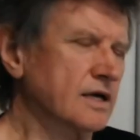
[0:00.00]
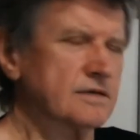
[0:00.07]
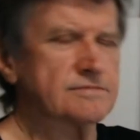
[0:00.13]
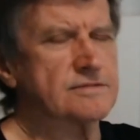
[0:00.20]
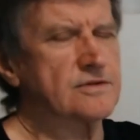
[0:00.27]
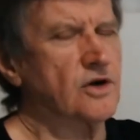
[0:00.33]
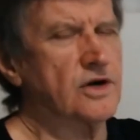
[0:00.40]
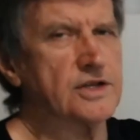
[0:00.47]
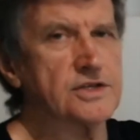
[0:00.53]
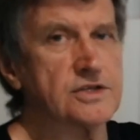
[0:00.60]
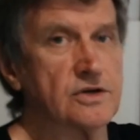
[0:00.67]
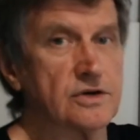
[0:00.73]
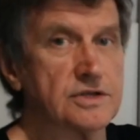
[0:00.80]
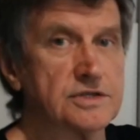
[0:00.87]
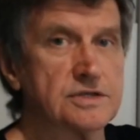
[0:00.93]

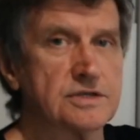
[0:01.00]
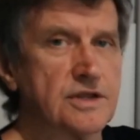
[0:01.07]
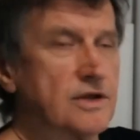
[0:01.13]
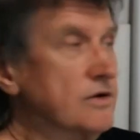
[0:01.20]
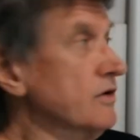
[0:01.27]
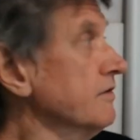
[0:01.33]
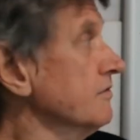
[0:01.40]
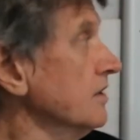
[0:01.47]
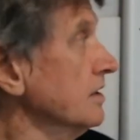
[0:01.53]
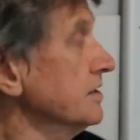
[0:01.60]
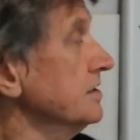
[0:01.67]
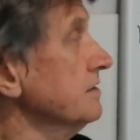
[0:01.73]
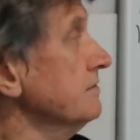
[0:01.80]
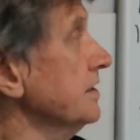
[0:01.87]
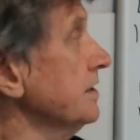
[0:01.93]
Einstein's theory of
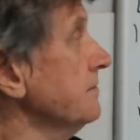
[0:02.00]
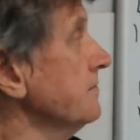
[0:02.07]
relativity.